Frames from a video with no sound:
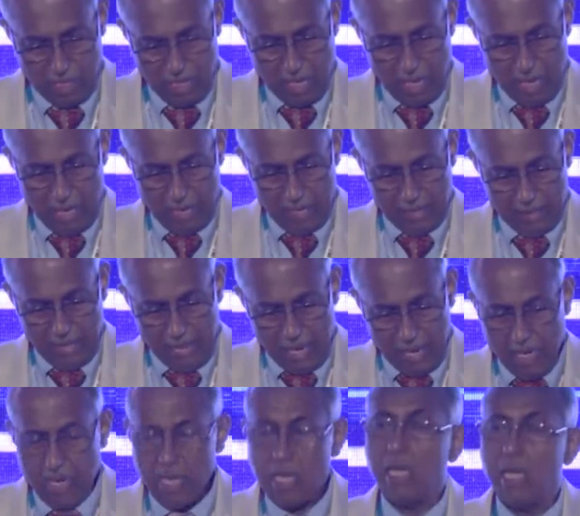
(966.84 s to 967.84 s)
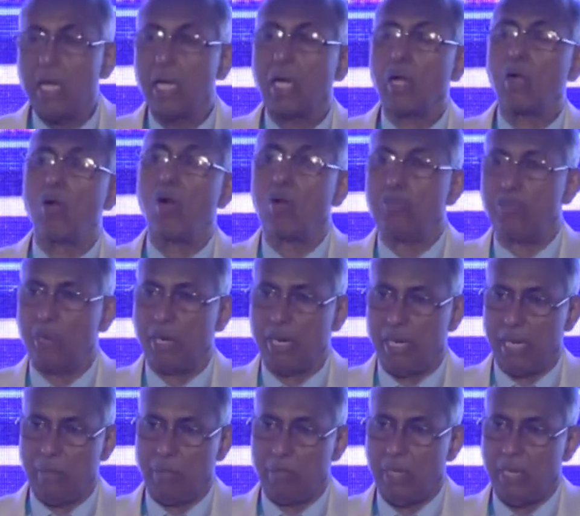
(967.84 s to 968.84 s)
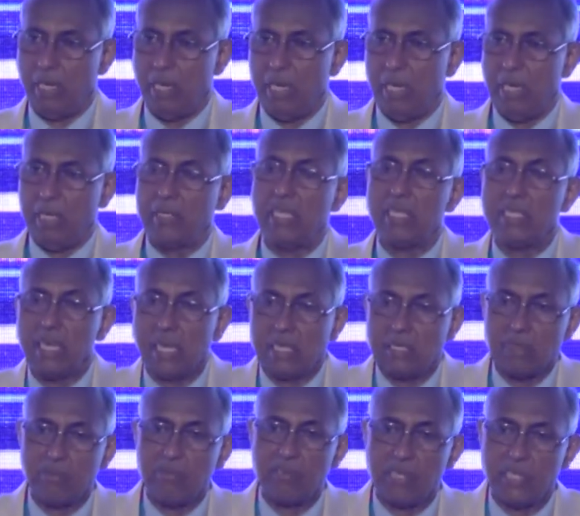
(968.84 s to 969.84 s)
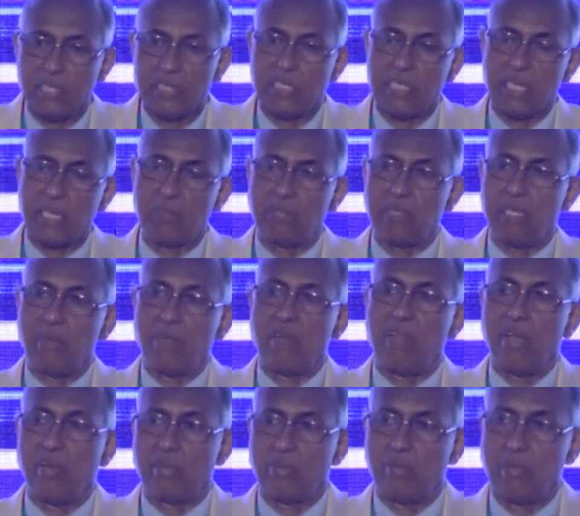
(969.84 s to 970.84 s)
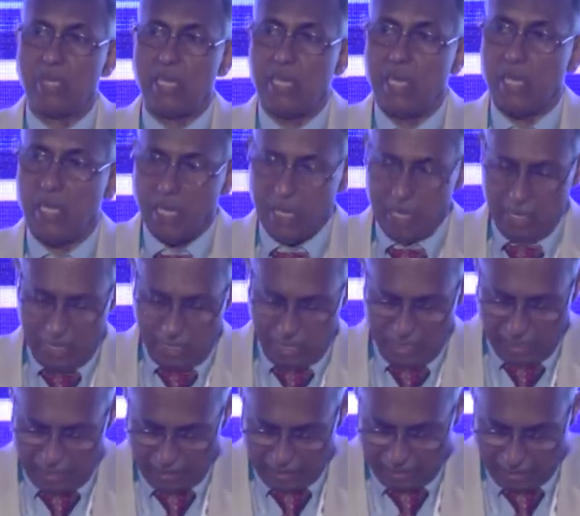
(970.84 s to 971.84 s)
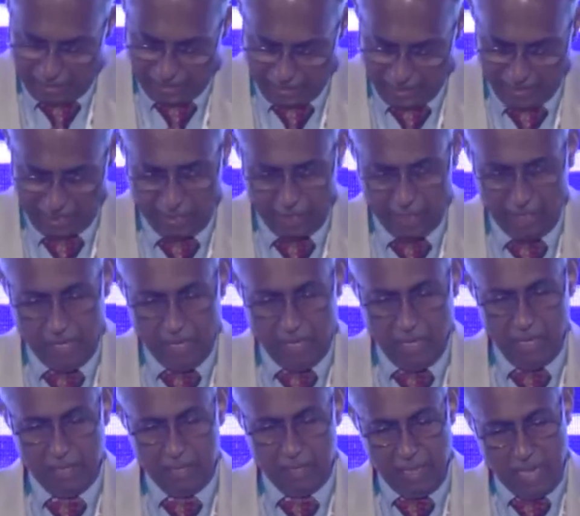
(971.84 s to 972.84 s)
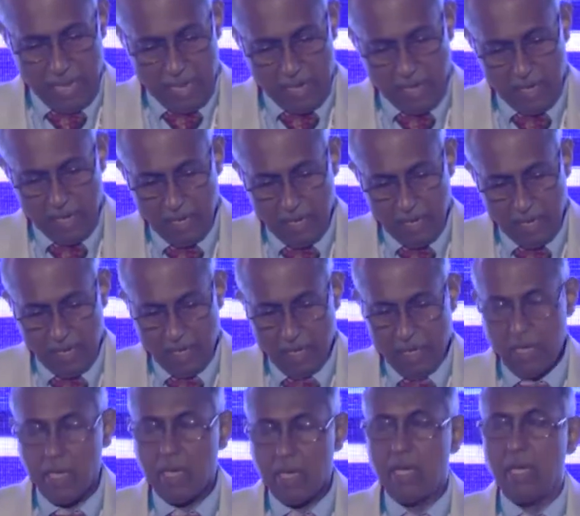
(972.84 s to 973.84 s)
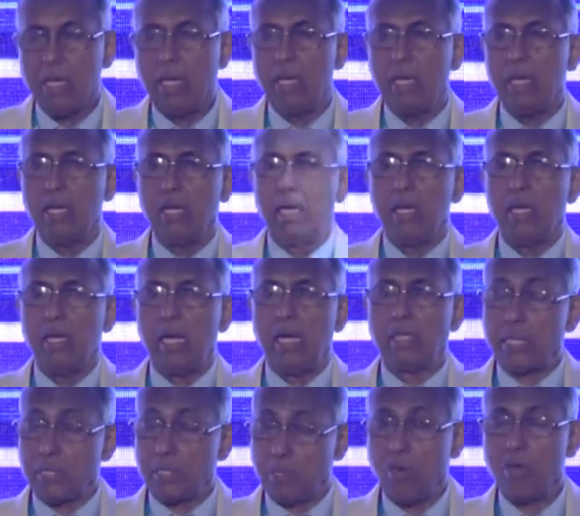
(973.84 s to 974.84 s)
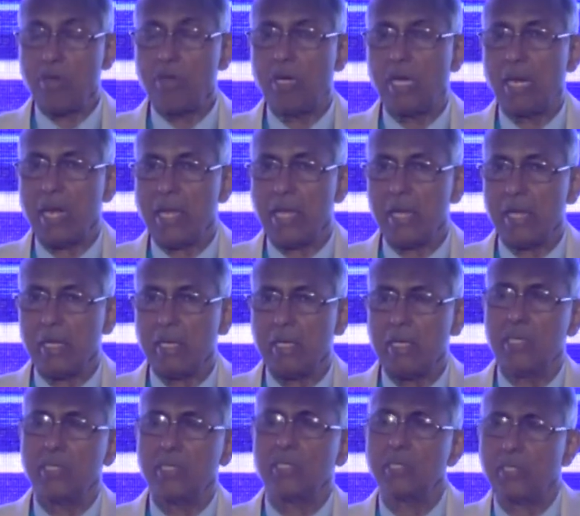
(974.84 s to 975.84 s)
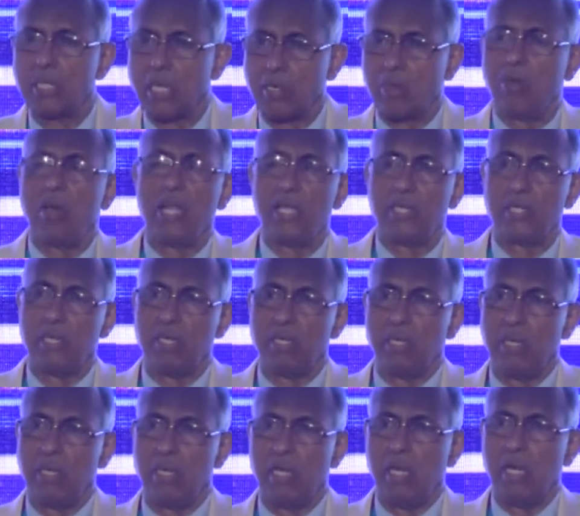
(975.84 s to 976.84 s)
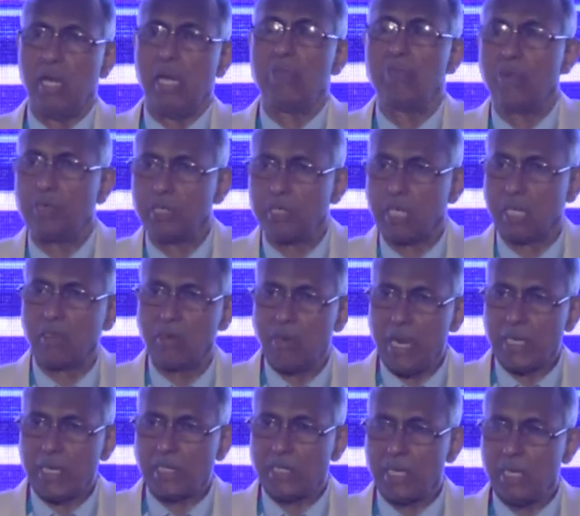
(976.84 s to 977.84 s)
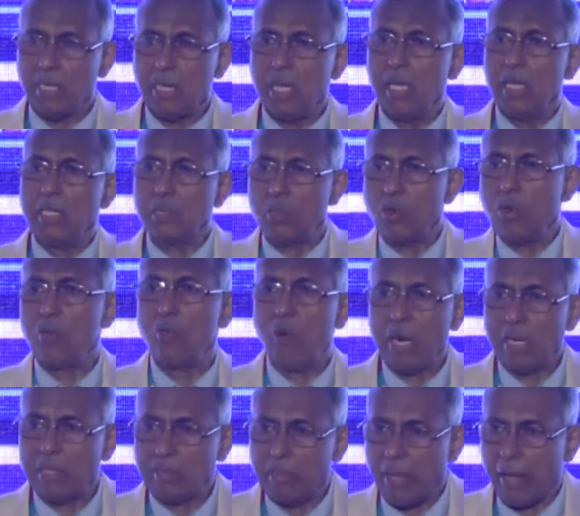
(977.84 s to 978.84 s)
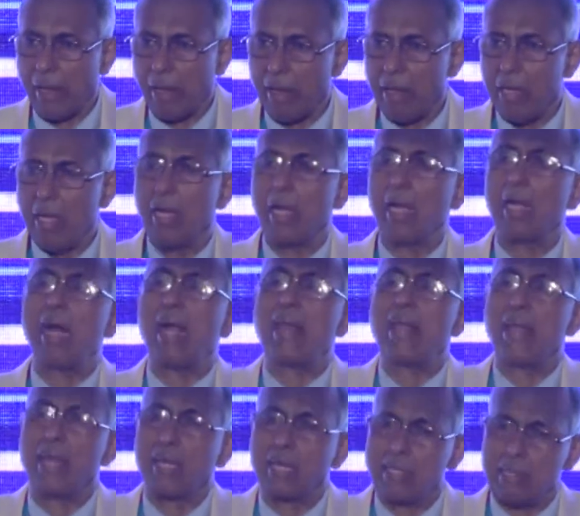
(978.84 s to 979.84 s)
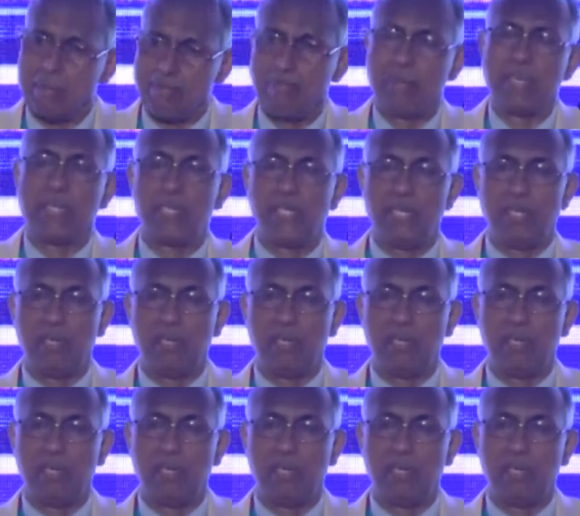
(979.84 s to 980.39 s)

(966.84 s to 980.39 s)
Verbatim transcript: and then call for help. These are the first steps that we have to be taking. And then, as I told you earlier, circulation. And for circulation, it's only one thing cardiac compression.